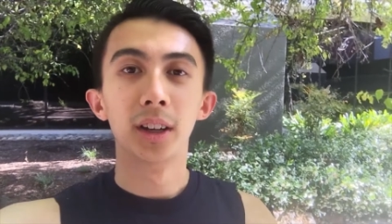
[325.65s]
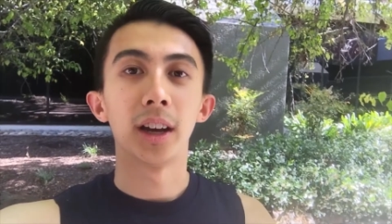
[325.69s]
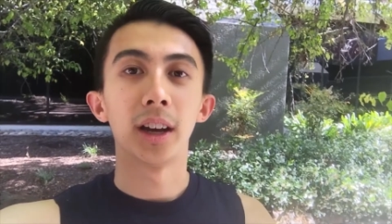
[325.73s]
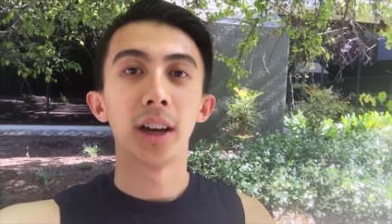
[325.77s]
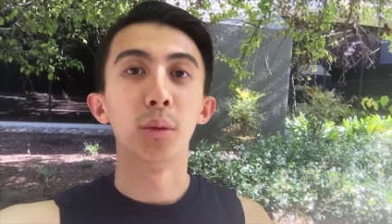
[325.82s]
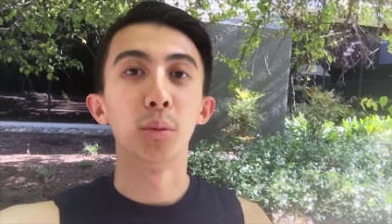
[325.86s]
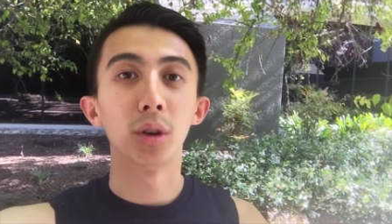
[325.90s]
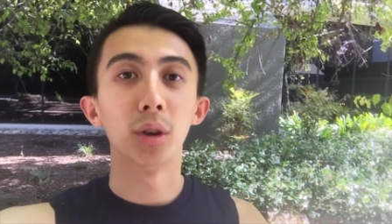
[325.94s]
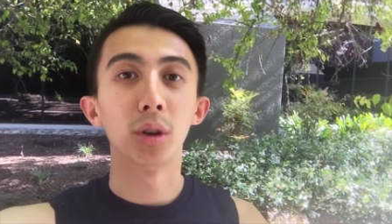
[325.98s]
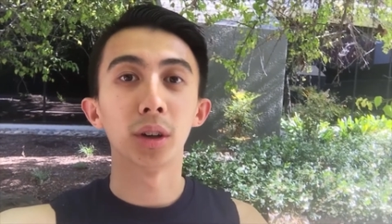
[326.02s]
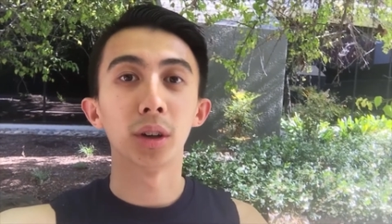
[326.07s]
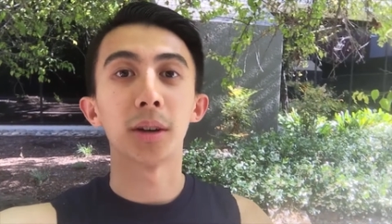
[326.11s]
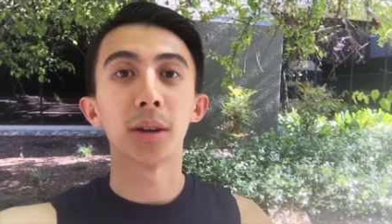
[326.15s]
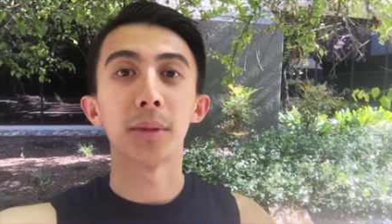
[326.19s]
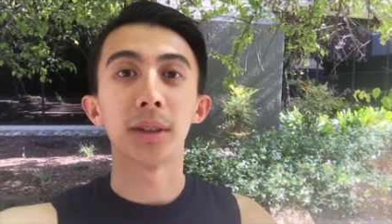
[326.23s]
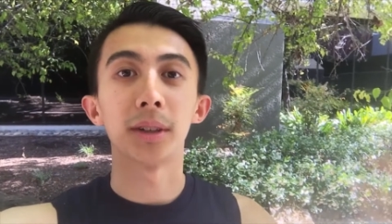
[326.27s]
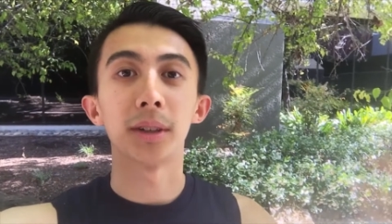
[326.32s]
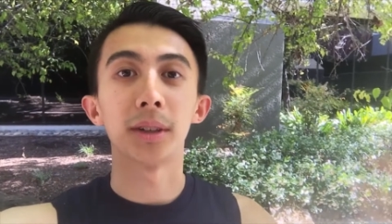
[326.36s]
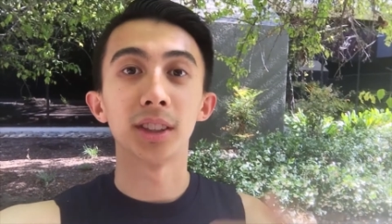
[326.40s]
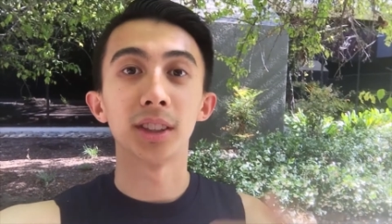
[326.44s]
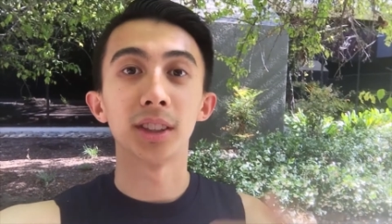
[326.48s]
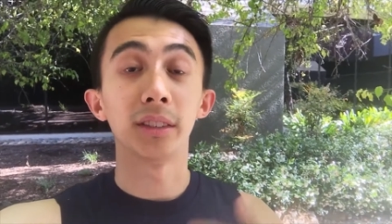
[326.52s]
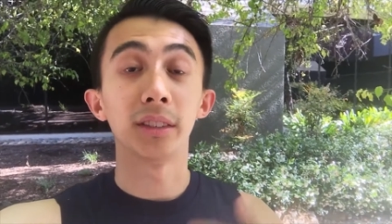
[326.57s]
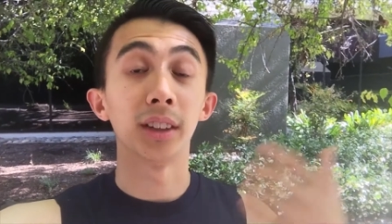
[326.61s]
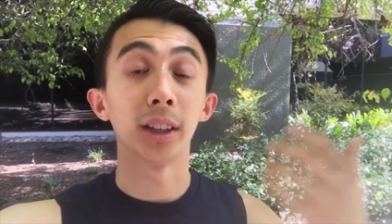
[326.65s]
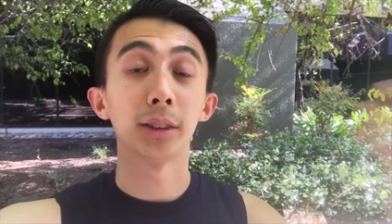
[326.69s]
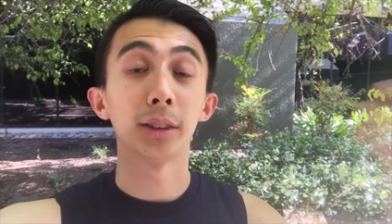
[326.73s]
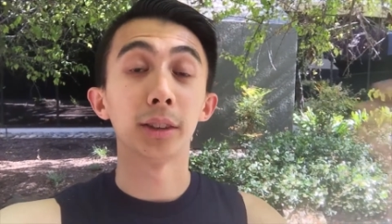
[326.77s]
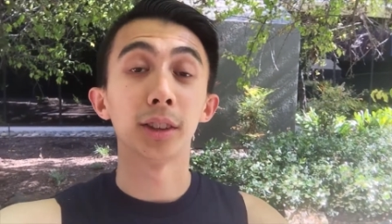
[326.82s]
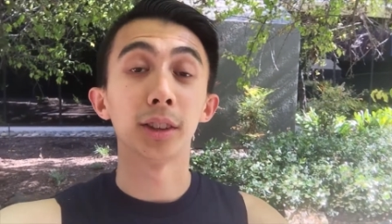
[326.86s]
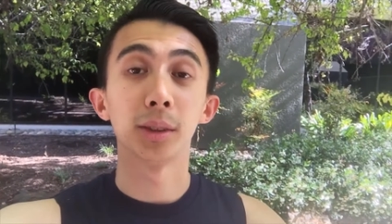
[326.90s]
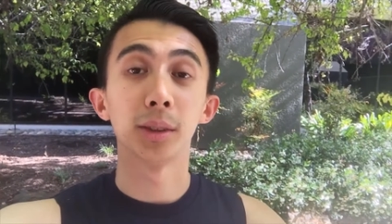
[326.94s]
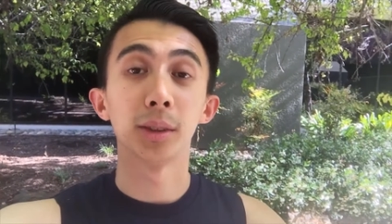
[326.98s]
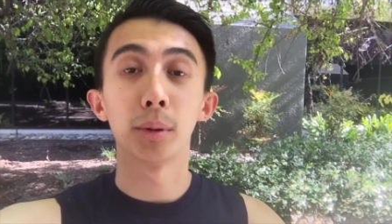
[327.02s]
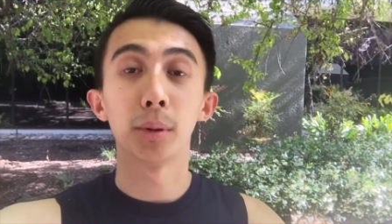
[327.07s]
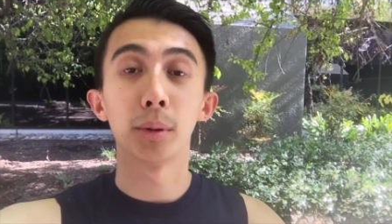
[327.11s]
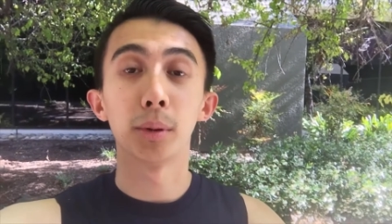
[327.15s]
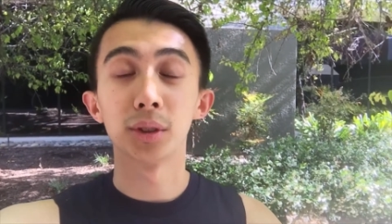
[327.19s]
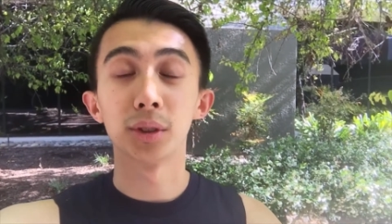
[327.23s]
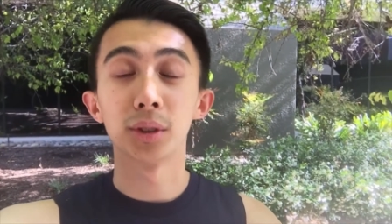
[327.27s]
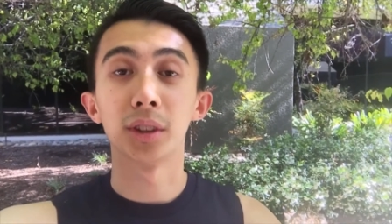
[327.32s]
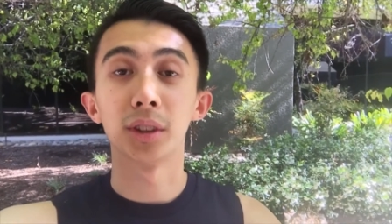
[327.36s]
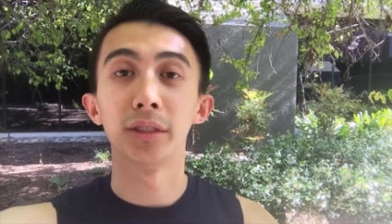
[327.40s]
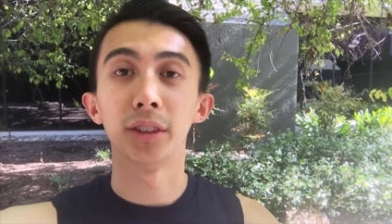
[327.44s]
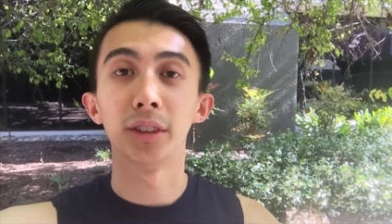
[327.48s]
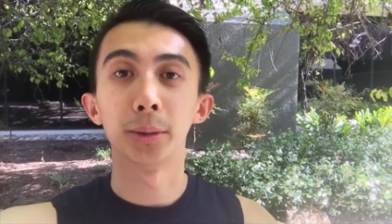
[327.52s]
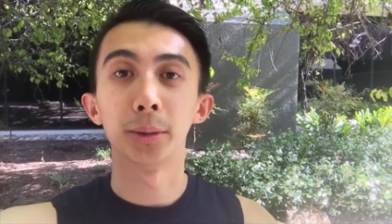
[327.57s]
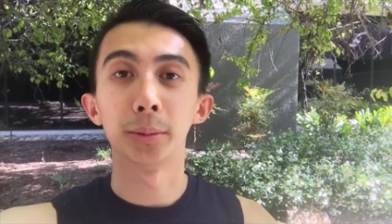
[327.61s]
and work on myself, like personal
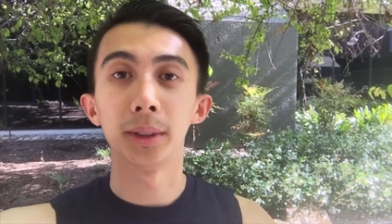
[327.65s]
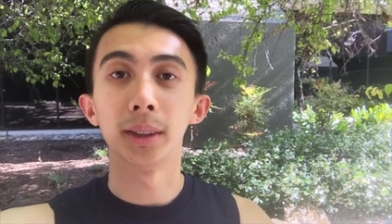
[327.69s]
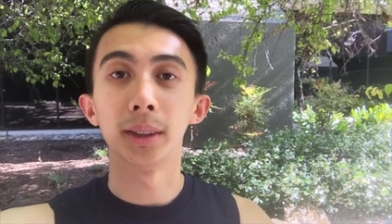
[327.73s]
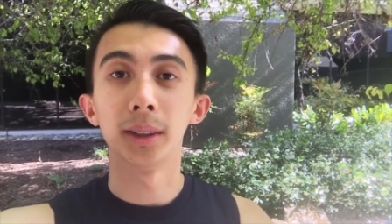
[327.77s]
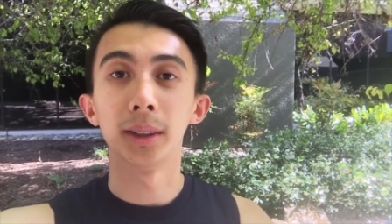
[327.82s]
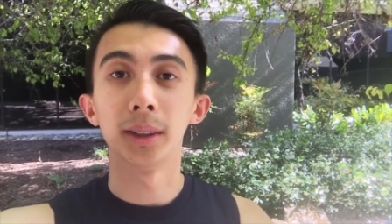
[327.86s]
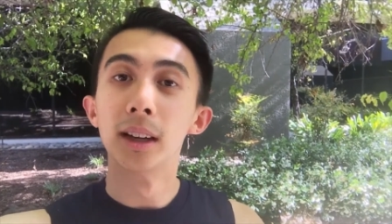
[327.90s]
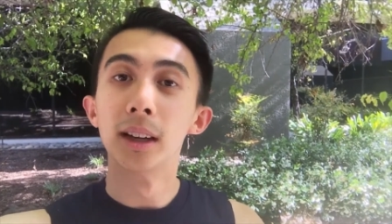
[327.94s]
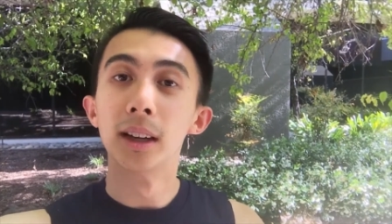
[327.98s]
development.